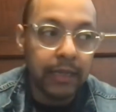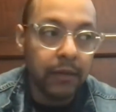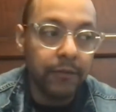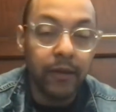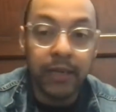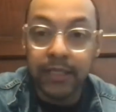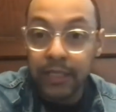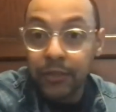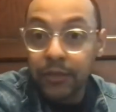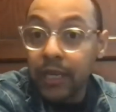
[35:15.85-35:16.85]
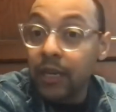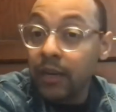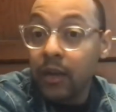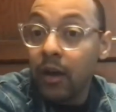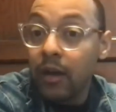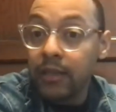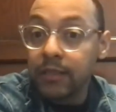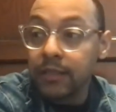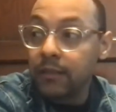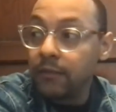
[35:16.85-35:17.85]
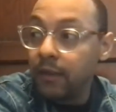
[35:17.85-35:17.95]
There are various issues that are going to cause